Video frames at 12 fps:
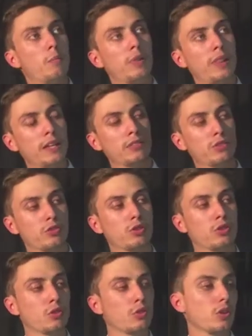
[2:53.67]
Plus
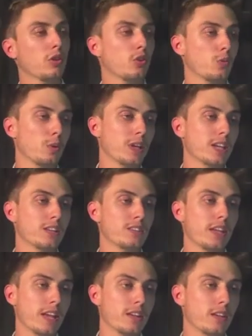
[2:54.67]
2, we get
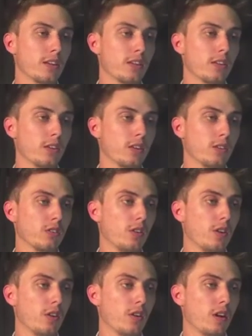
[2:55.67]
10.
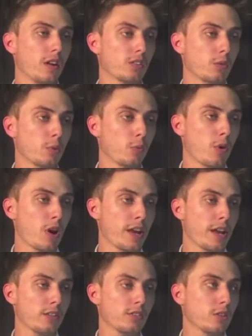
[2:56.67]
And so we
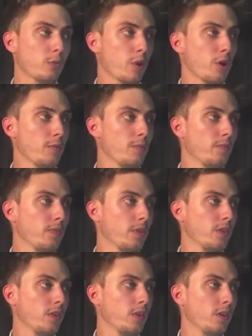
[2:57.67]
write our 0.
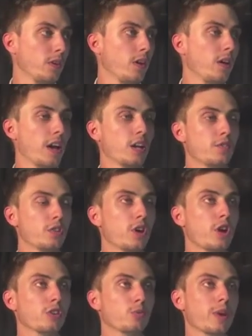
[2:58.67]
And if you
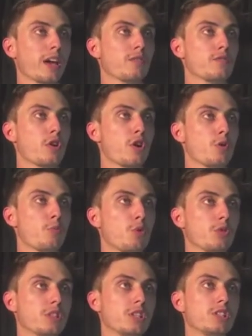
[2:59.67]
notice, we have no
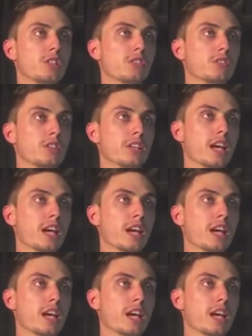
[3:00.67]
more digits to